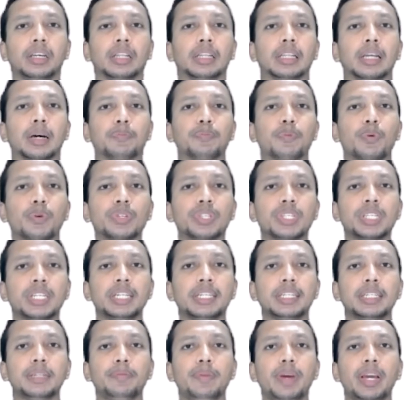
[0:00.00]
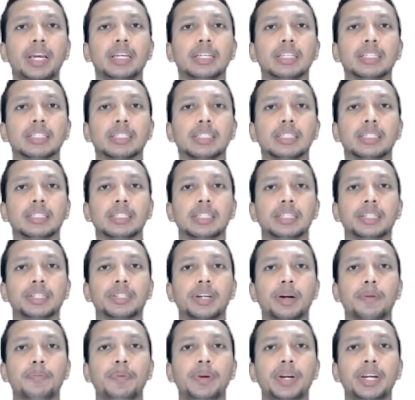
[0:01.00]
The processed image is
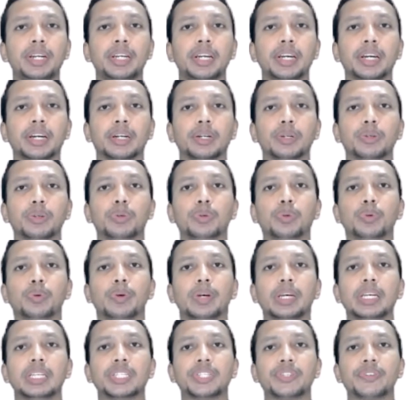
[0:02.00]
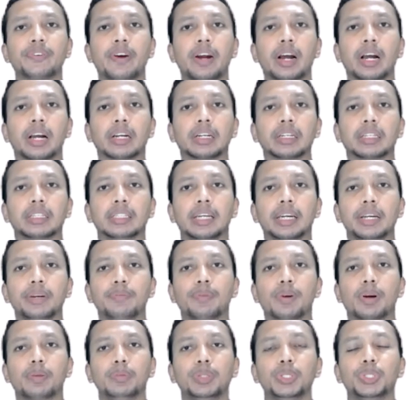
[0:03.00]
interpreted to extract the
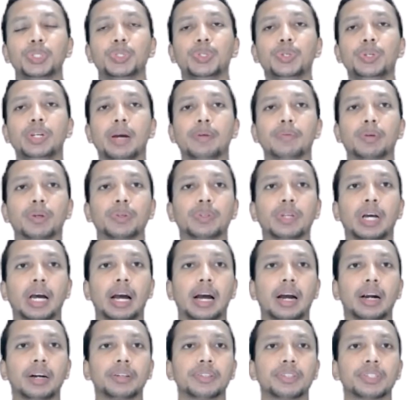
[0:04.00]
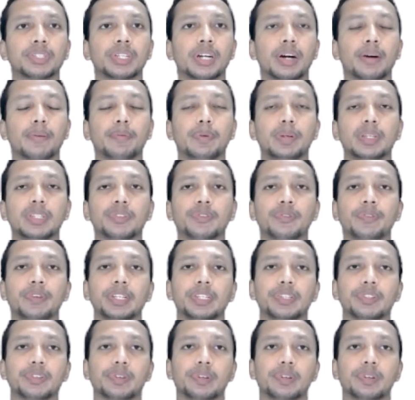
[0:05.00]
information about the Earth's surface feature.